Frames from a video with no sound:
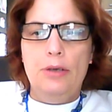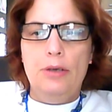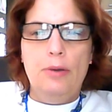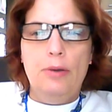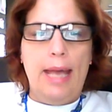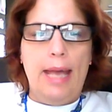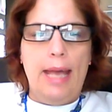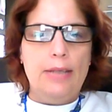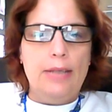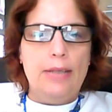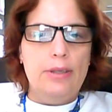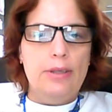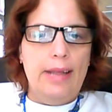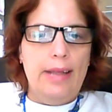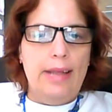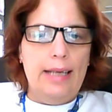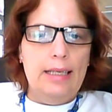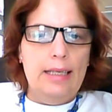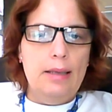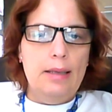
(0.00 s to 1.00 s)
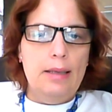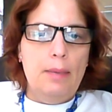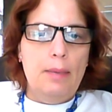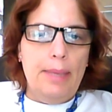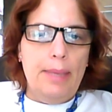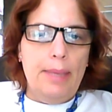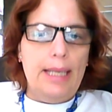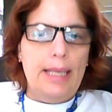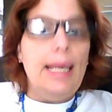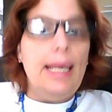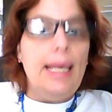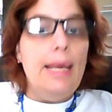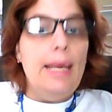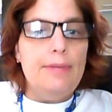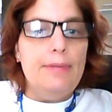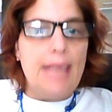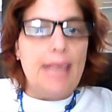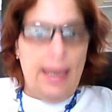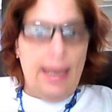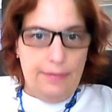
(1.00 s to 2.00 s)
you get to then pick a
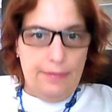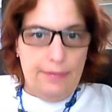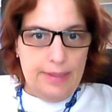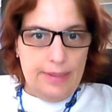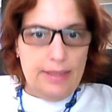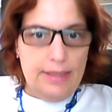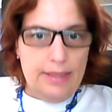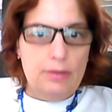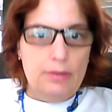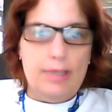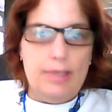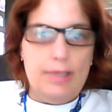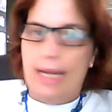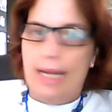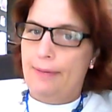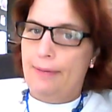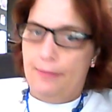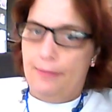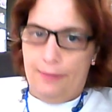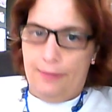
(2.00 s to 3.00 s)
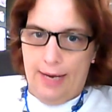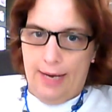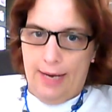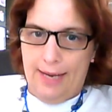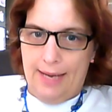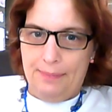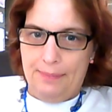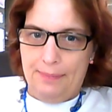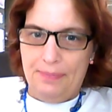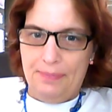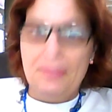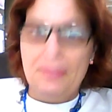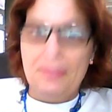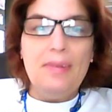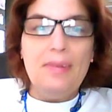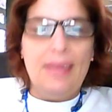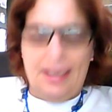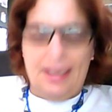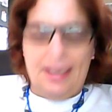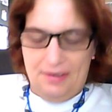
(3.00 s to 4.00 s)
gift every single day for free.
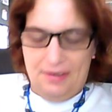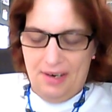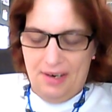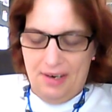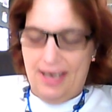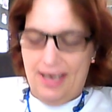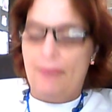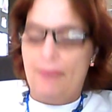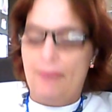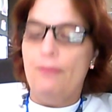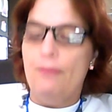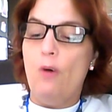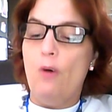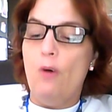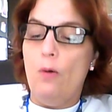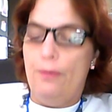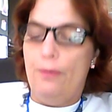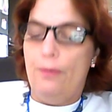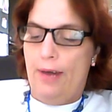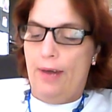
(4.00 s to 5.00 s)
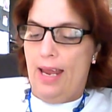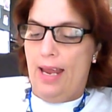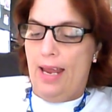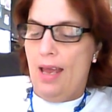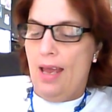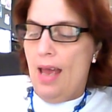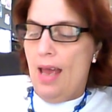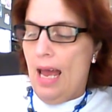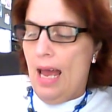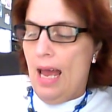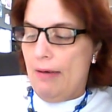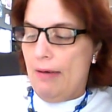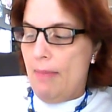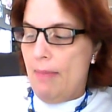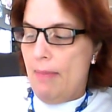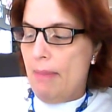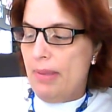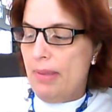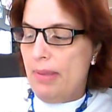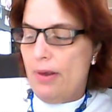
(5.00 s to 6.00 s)
That's right, for free.
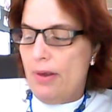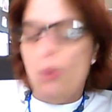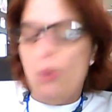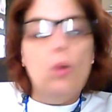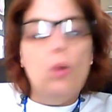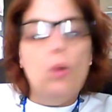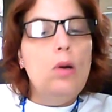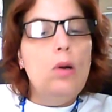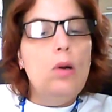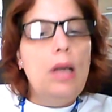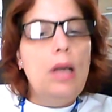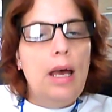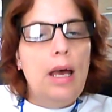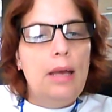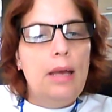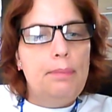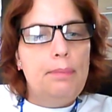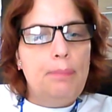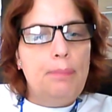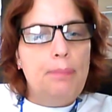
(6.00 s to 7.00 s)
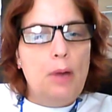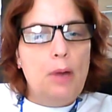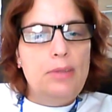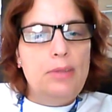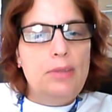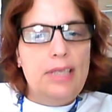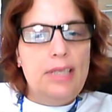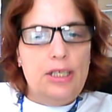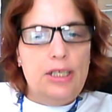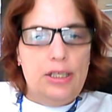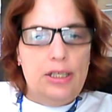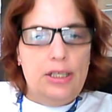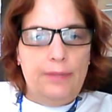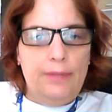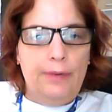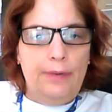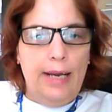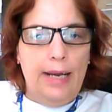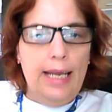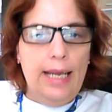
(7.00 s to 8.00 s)
Remember that all postage is
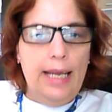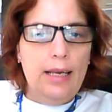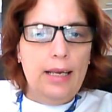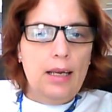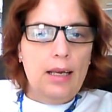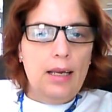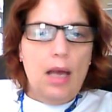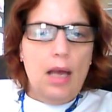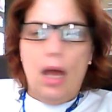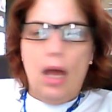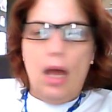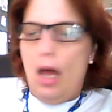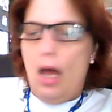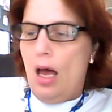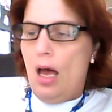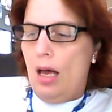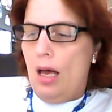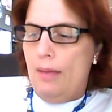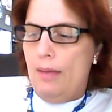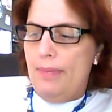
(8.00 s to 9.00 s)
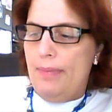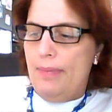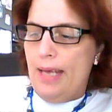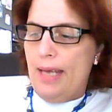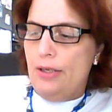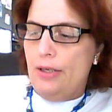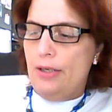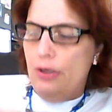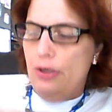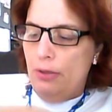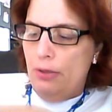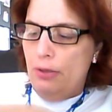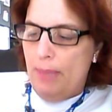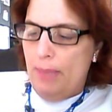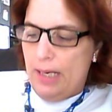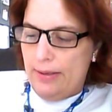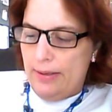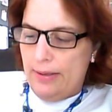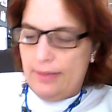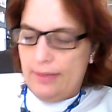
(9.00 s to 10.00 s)
free. They do,
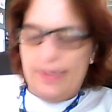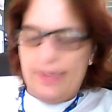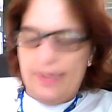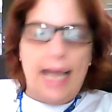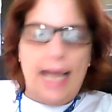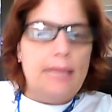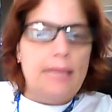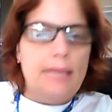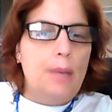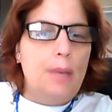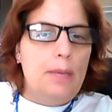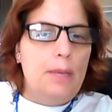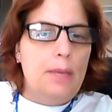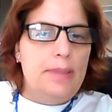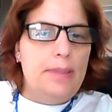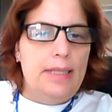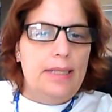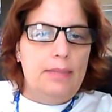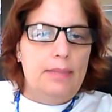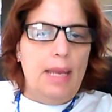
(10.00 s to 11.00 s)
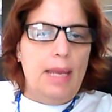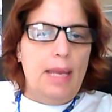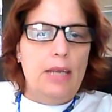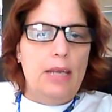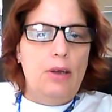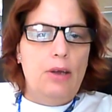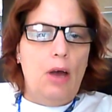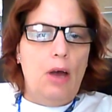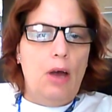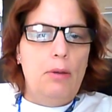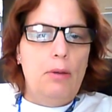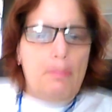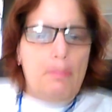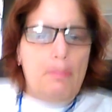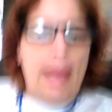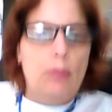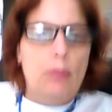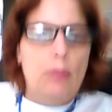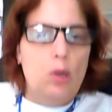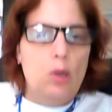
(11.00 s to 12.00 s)
because of tax purposes, make you go and
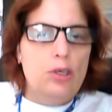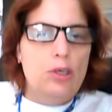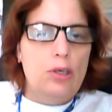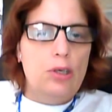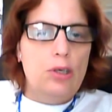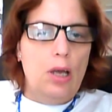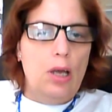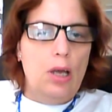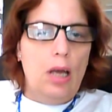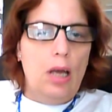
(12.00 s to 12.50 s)
pay 1